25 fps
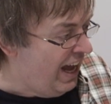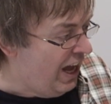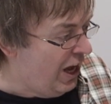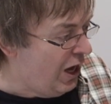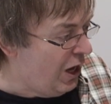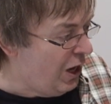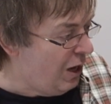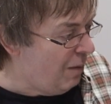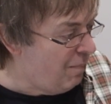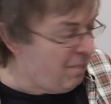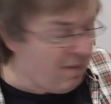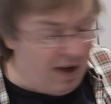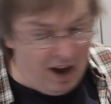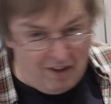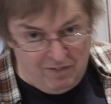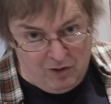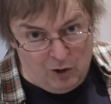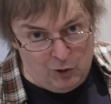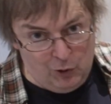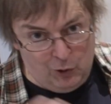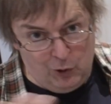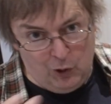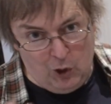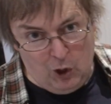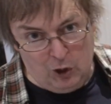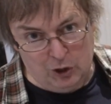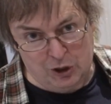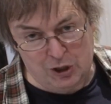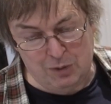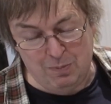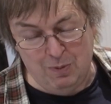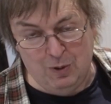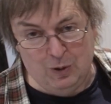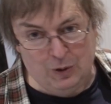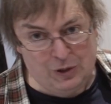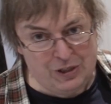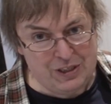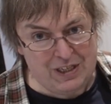I've got
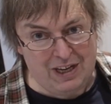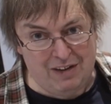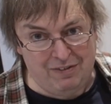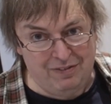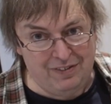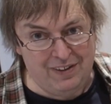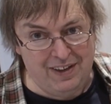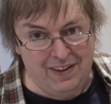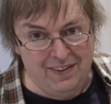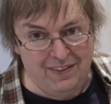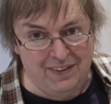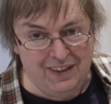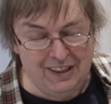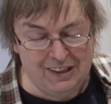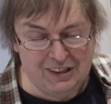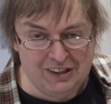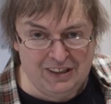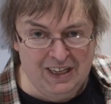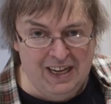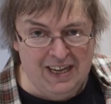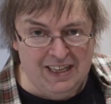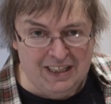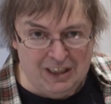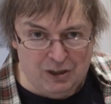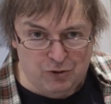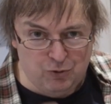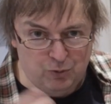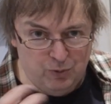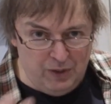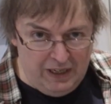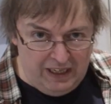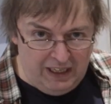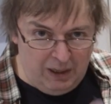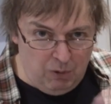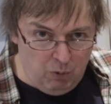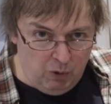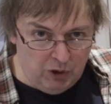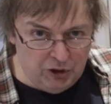lots more stuff like this. This
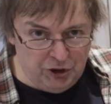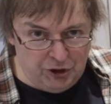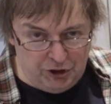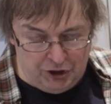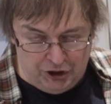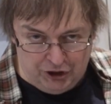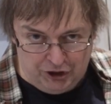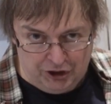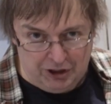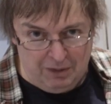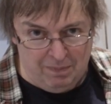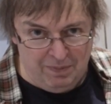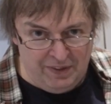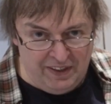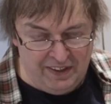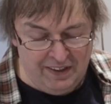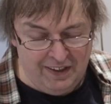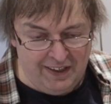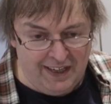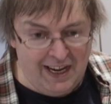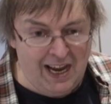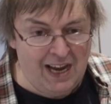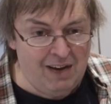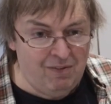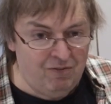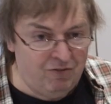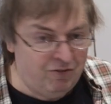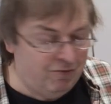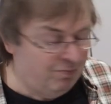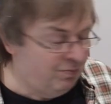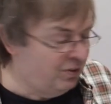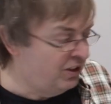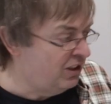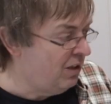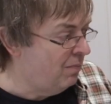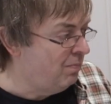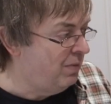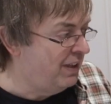really was just something that came
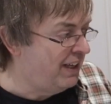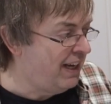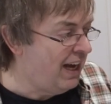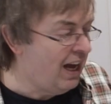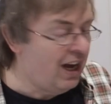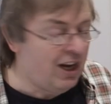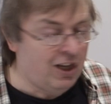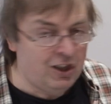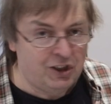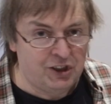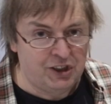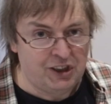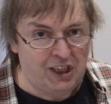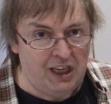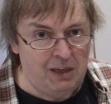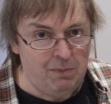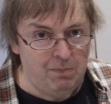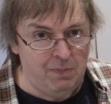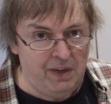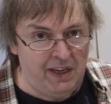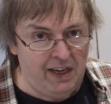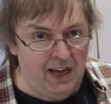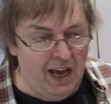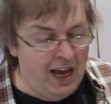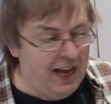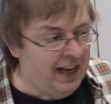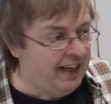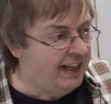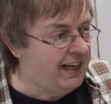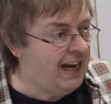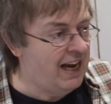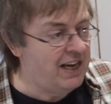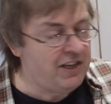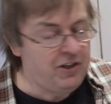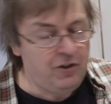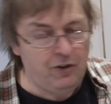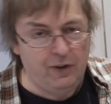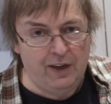from somebody asking me,
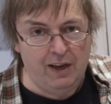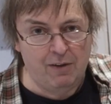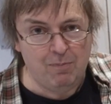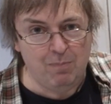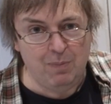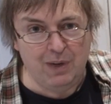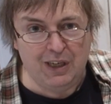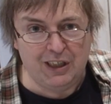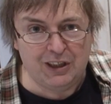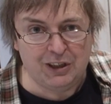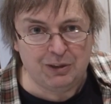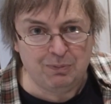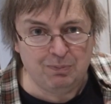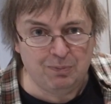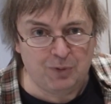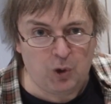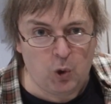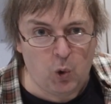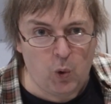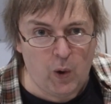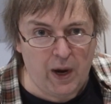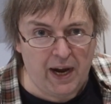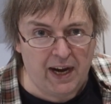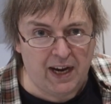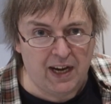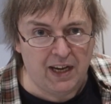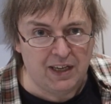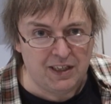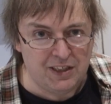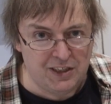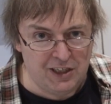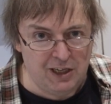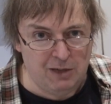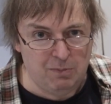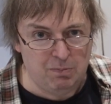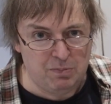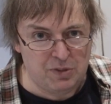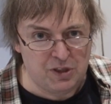can you give me some quick
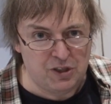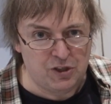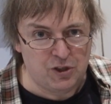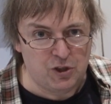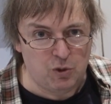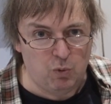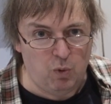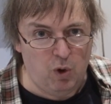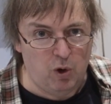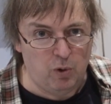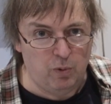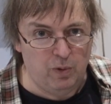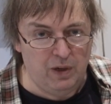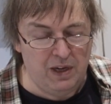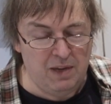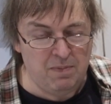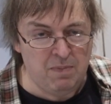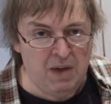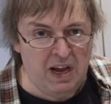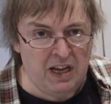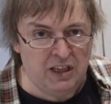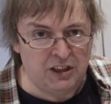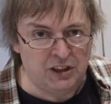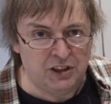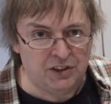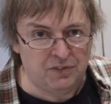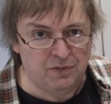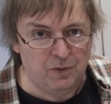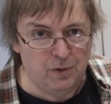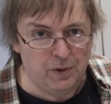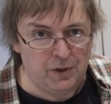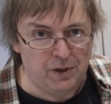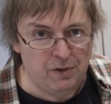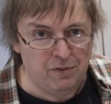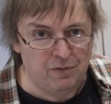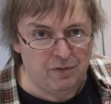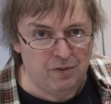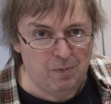tips as to what really matters
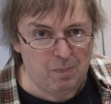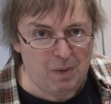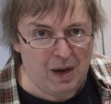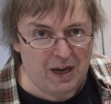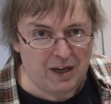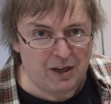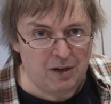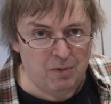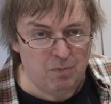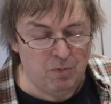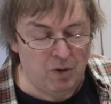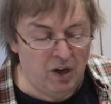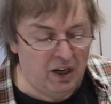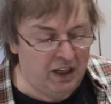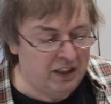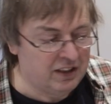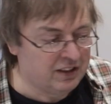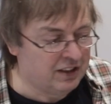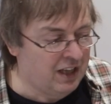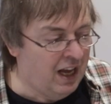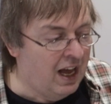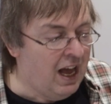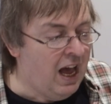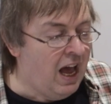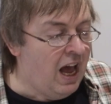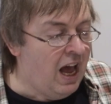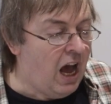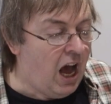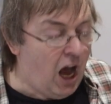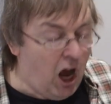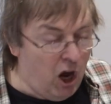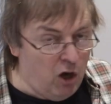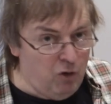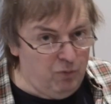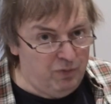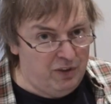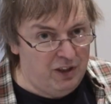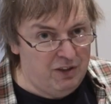for you for black and white?
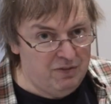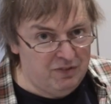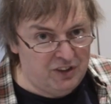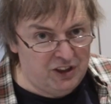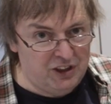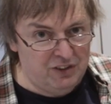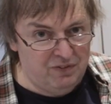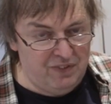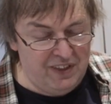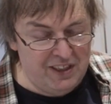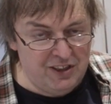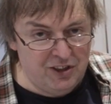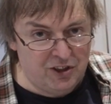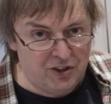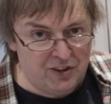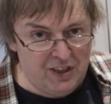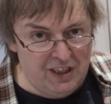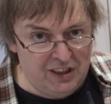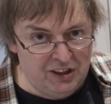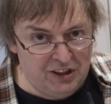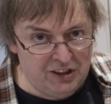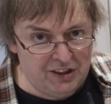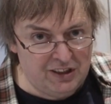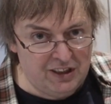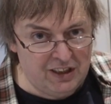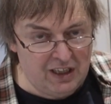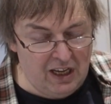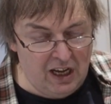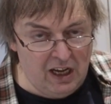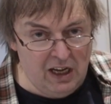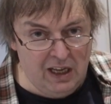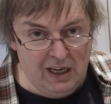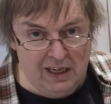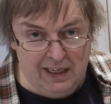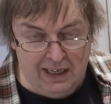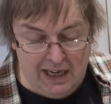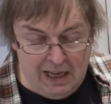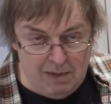Hopefully it's of interest.
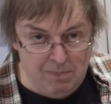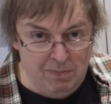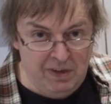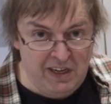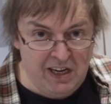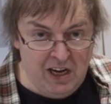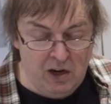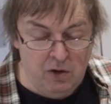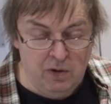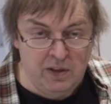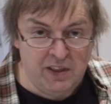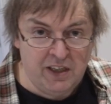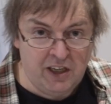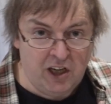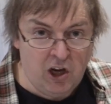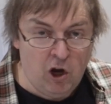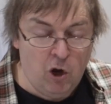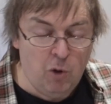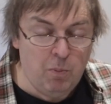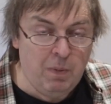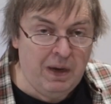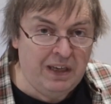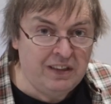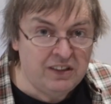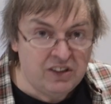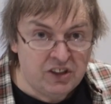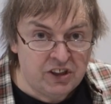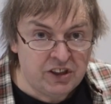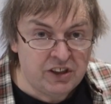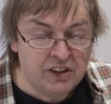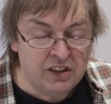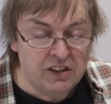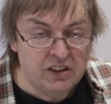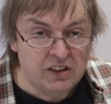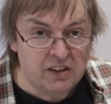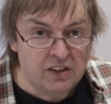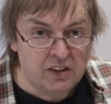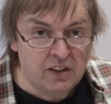Let me know in the comments
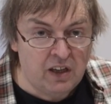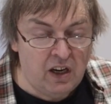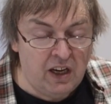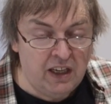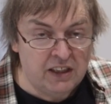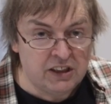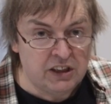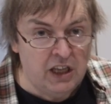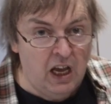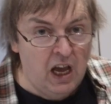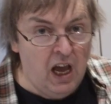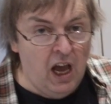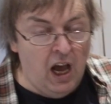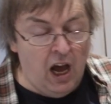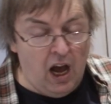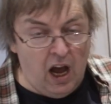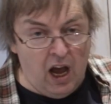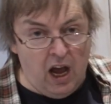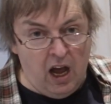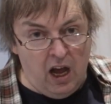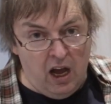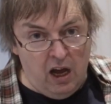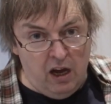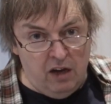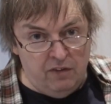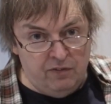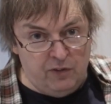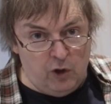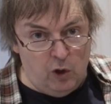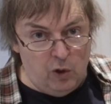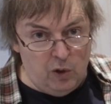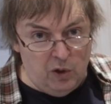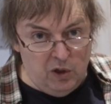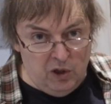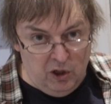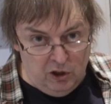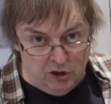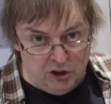and the likes. I've
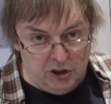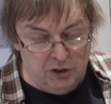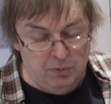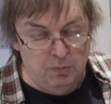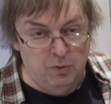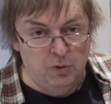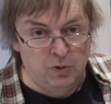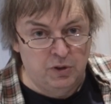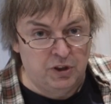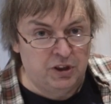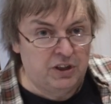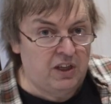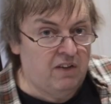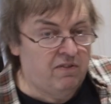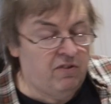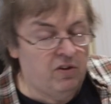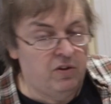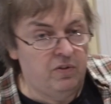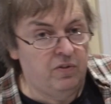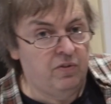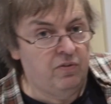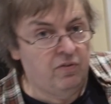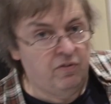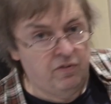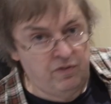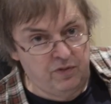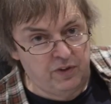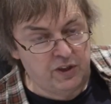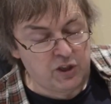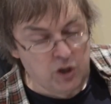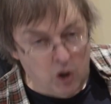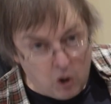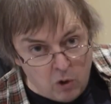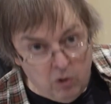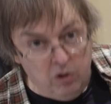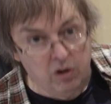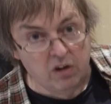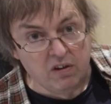got lots more stuff on
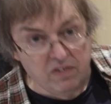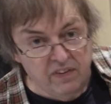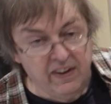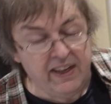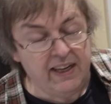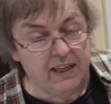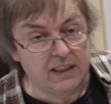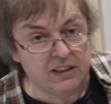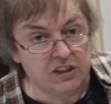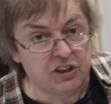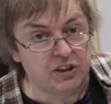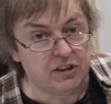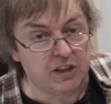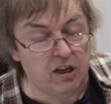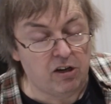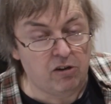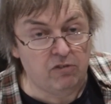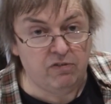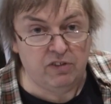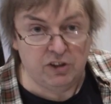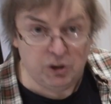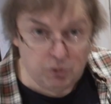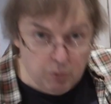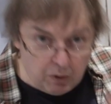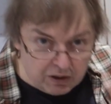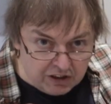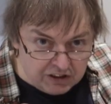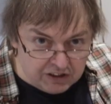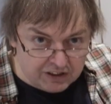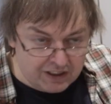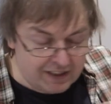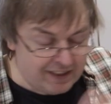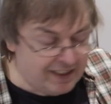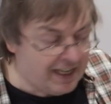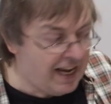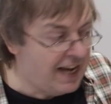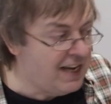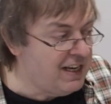photography itself, as well as
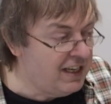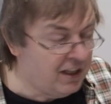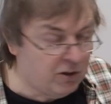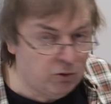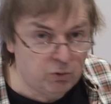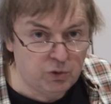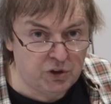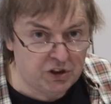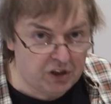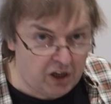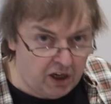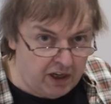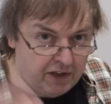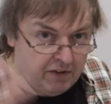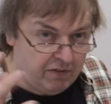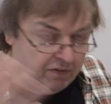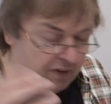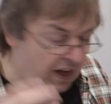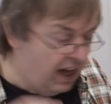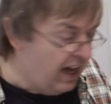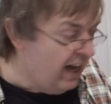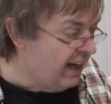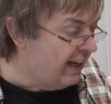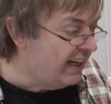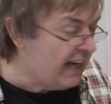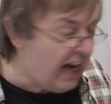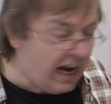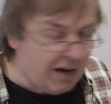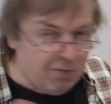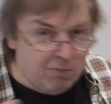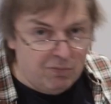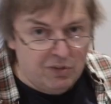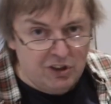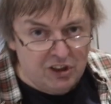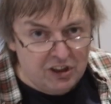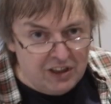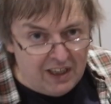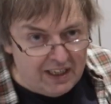the technical side of
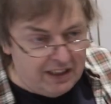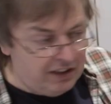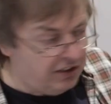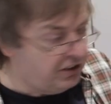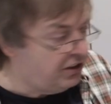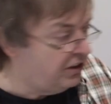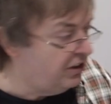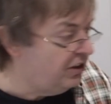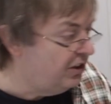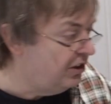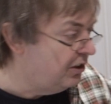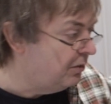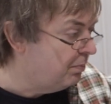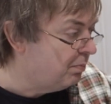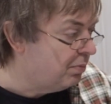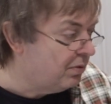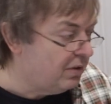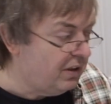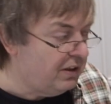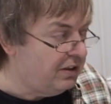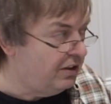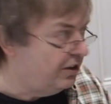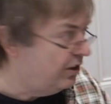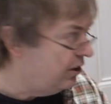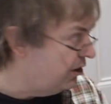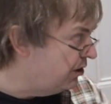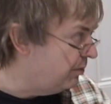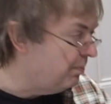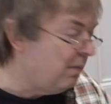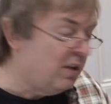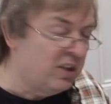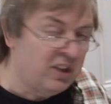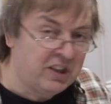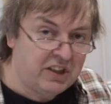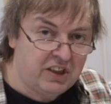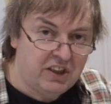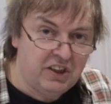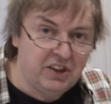cameras, lenses, printers,
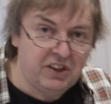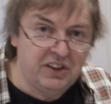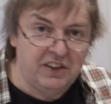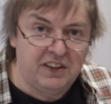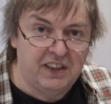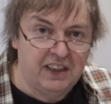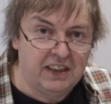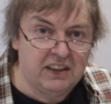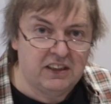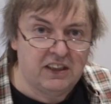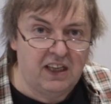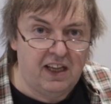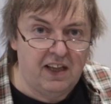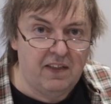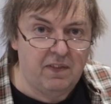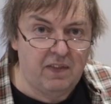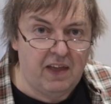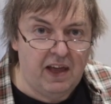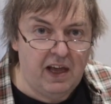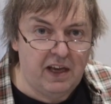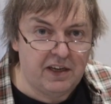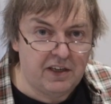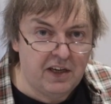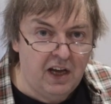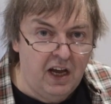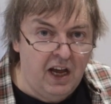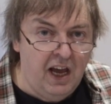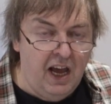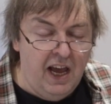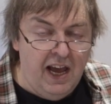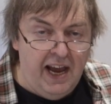monitors and things like that.